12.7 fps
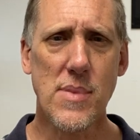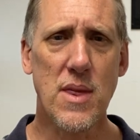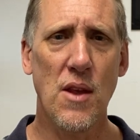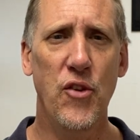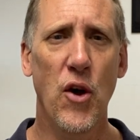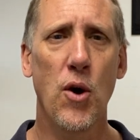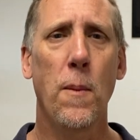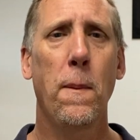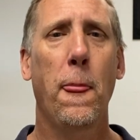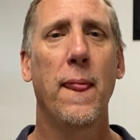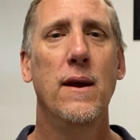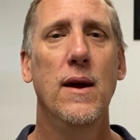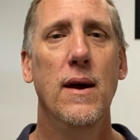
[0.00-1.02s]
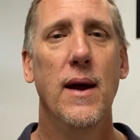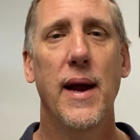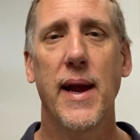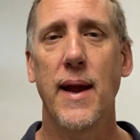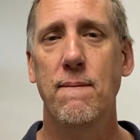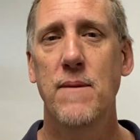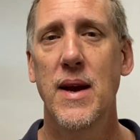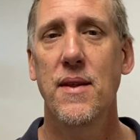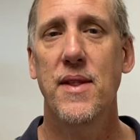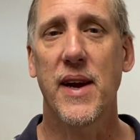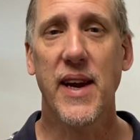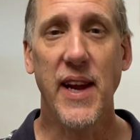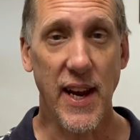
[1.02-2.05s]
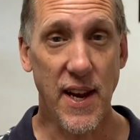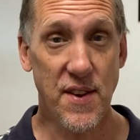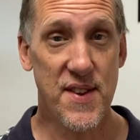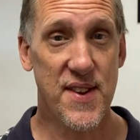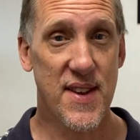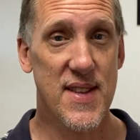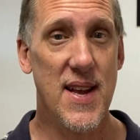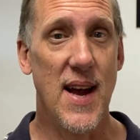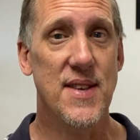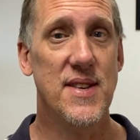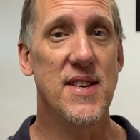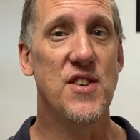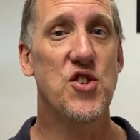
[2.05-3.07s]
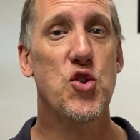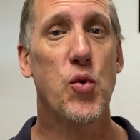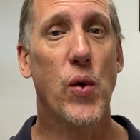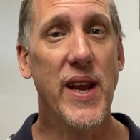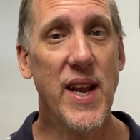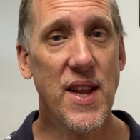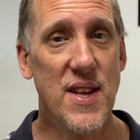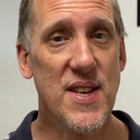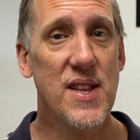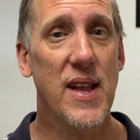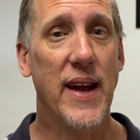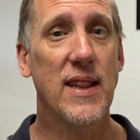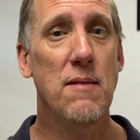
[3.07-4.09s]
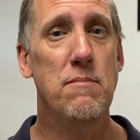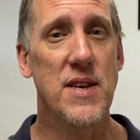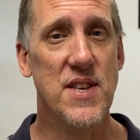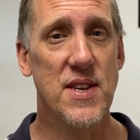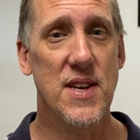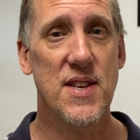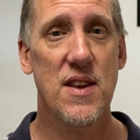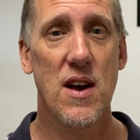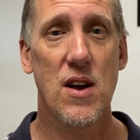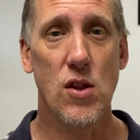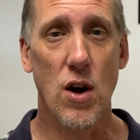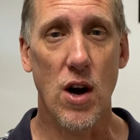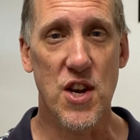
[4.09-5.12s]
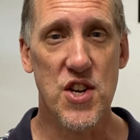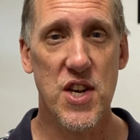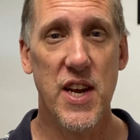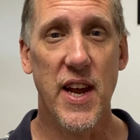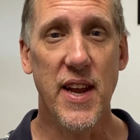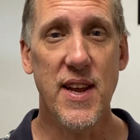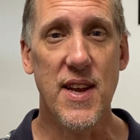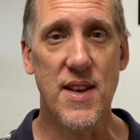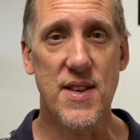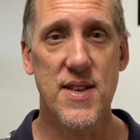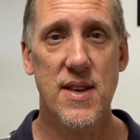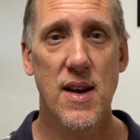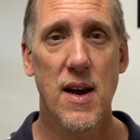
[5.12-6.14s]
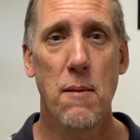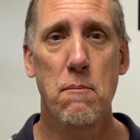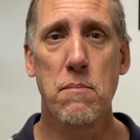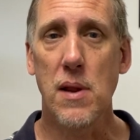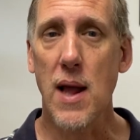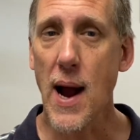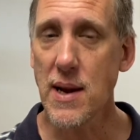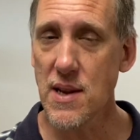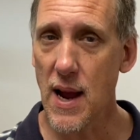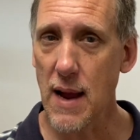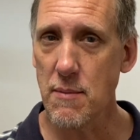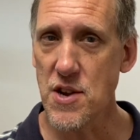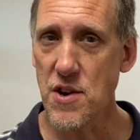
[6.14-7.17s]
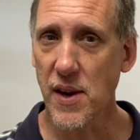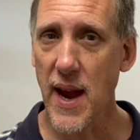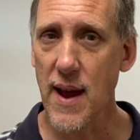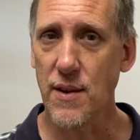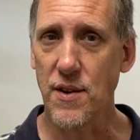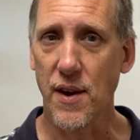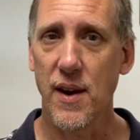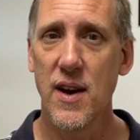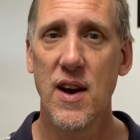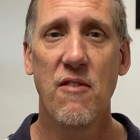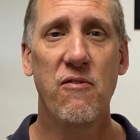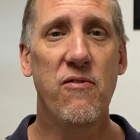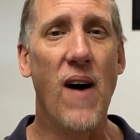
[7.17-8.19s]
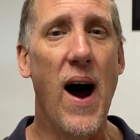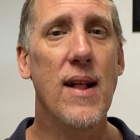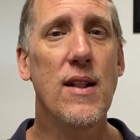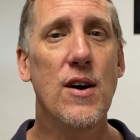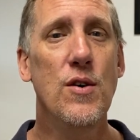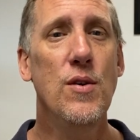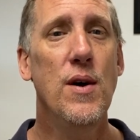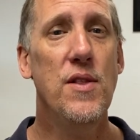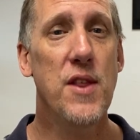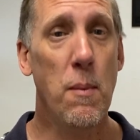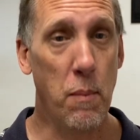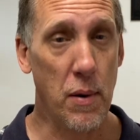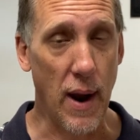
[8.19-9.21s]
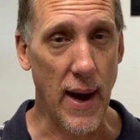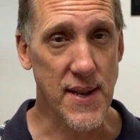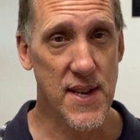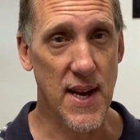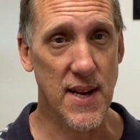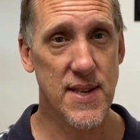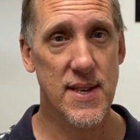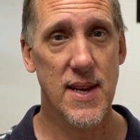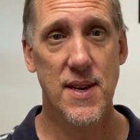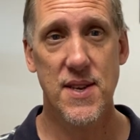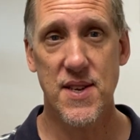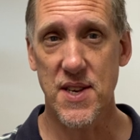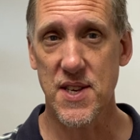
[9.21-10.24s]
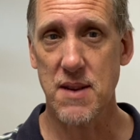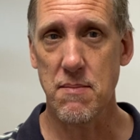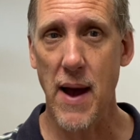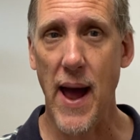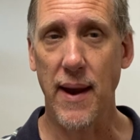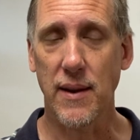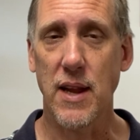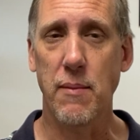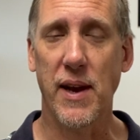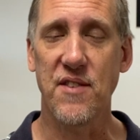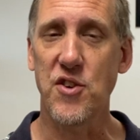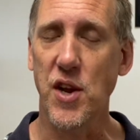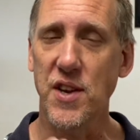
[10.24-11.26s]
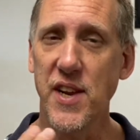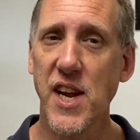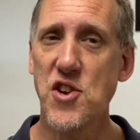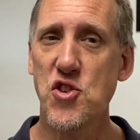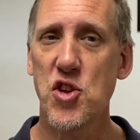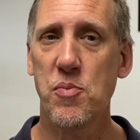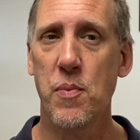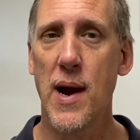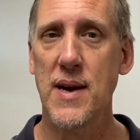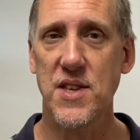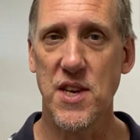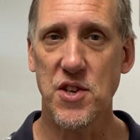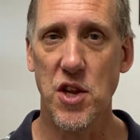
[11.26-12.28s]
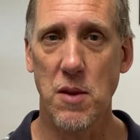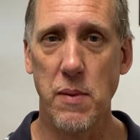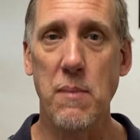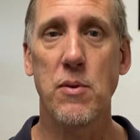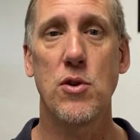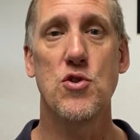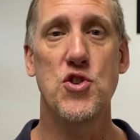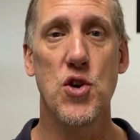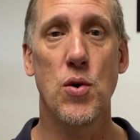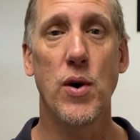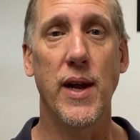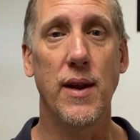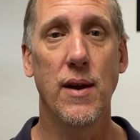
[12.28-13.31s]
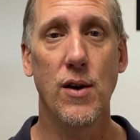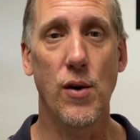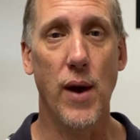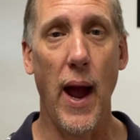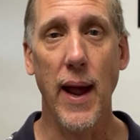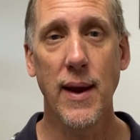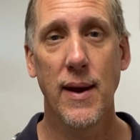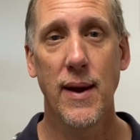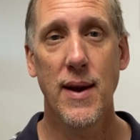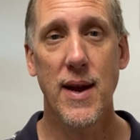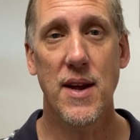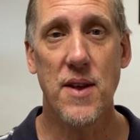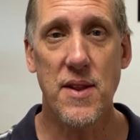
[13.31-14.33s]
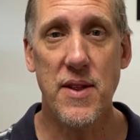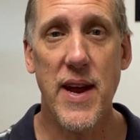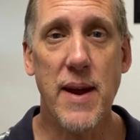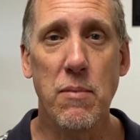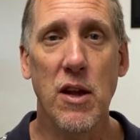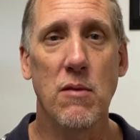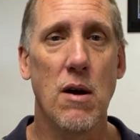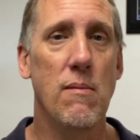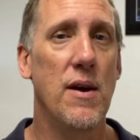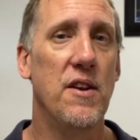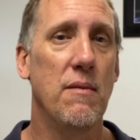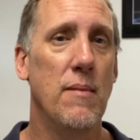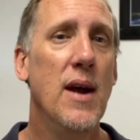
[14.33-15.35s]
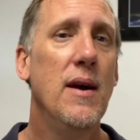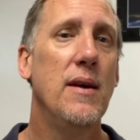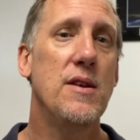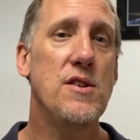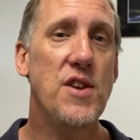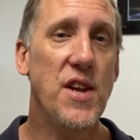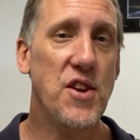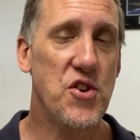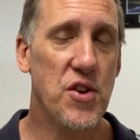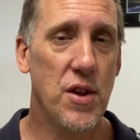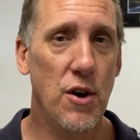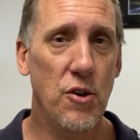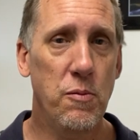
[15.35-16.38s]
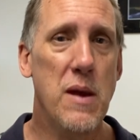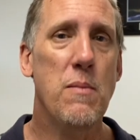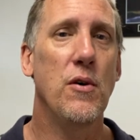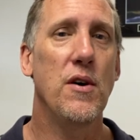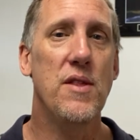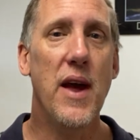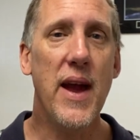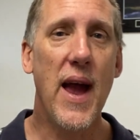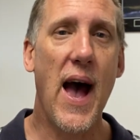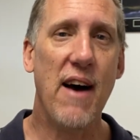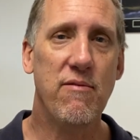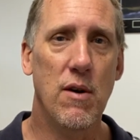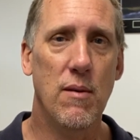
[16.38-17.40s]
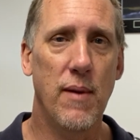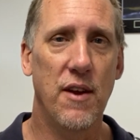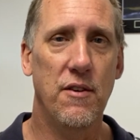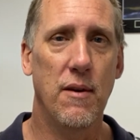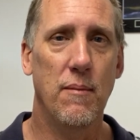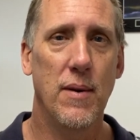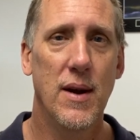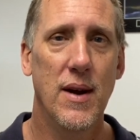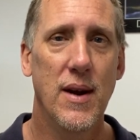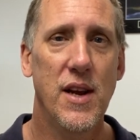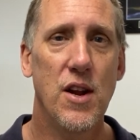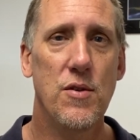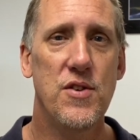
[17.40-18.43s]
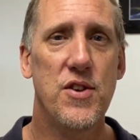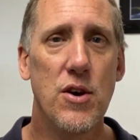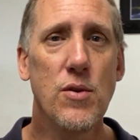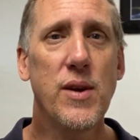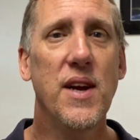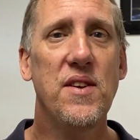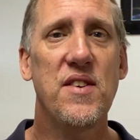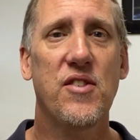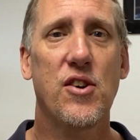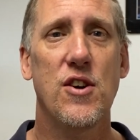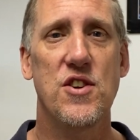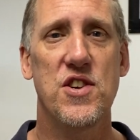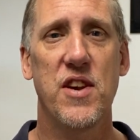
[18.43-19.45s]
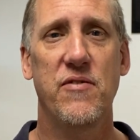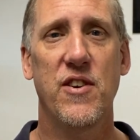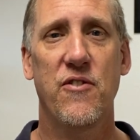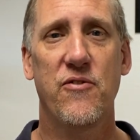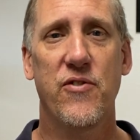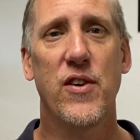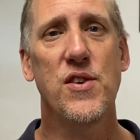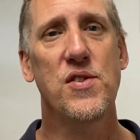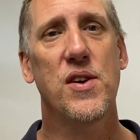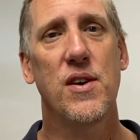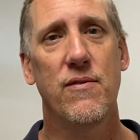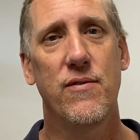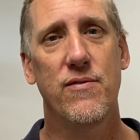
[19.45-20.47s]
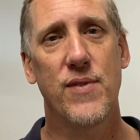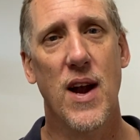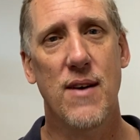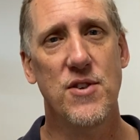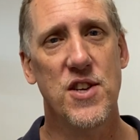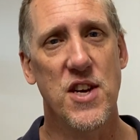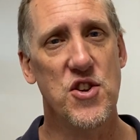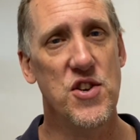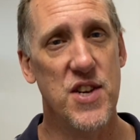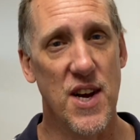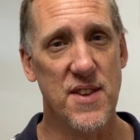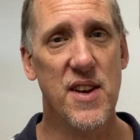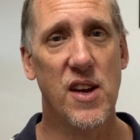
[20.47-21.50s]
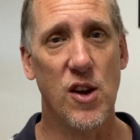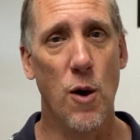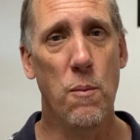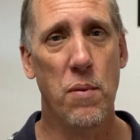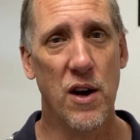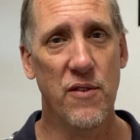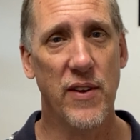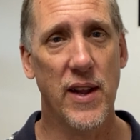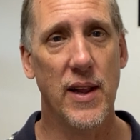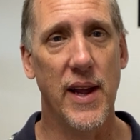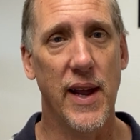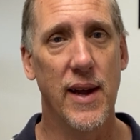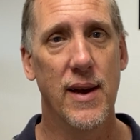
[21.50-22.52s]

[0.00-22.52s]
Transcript: So, again, the key to success is treating this like the business launch it is. Block time in your calendar. Follow the process systematically, because you can teach this process to the people who join, okay? And then they build momentum. And then you teach it to those people and they have momentum. You know, don't get discouraged if your first conversation doesn't go perfectly.